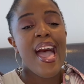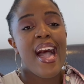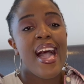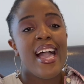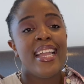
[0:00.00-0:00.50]

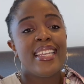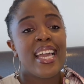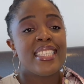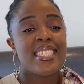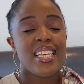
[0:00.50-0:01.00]
And
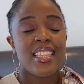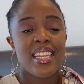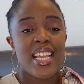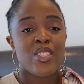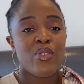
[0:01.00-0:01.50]
till the
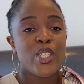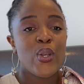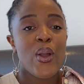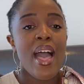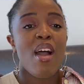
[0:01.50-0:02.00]
next
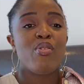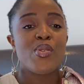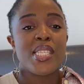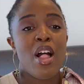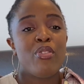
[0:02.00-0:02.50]
video, have
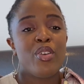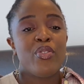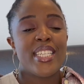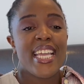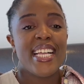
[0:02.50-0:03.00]
yourself a
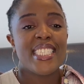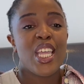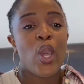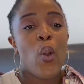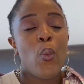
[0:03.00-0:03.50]

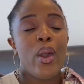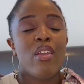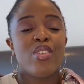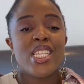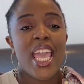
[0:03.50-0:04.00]
fantastic
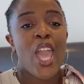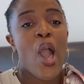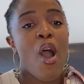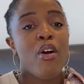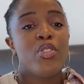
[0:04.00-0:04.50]
whatever day
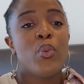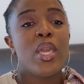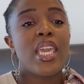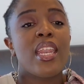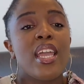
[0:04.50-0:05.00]
of the
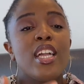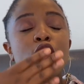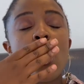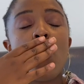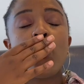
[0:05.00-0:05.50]
week it
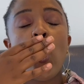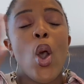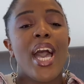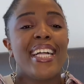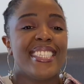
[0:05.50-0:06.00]
is.
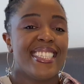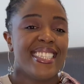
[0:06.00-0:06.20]
Mwah.